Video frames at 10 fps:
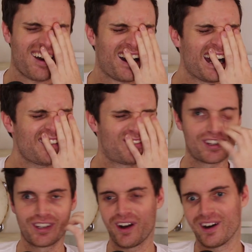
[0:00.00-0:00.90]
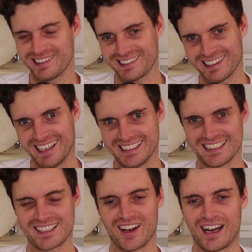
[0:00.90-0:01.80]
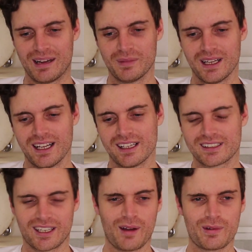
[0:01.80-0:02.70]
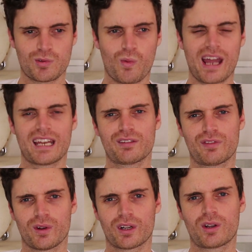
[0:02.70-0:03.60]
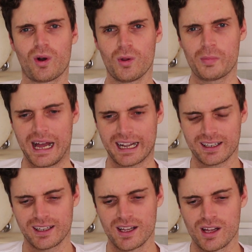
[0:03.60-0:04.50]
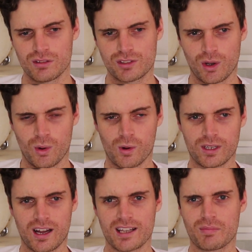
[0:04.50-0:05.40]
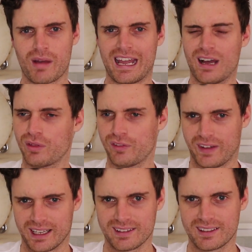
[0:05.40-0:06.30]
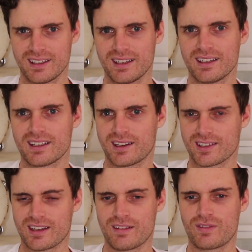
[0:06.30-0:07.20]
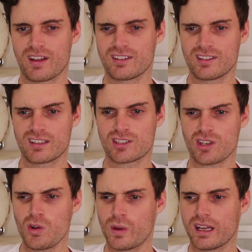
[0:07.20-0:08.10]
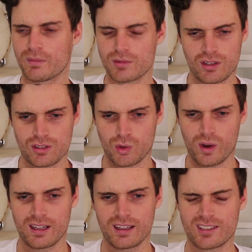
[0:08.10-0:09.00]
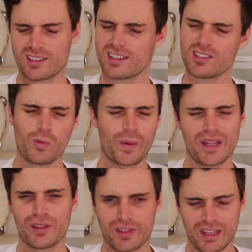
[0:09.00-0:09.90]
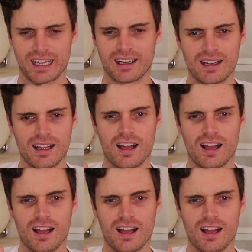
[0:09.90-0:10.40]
I forgot at the time that I was waiting for a callback to organize my health fund. Because it's so weird. It's such a weird thing.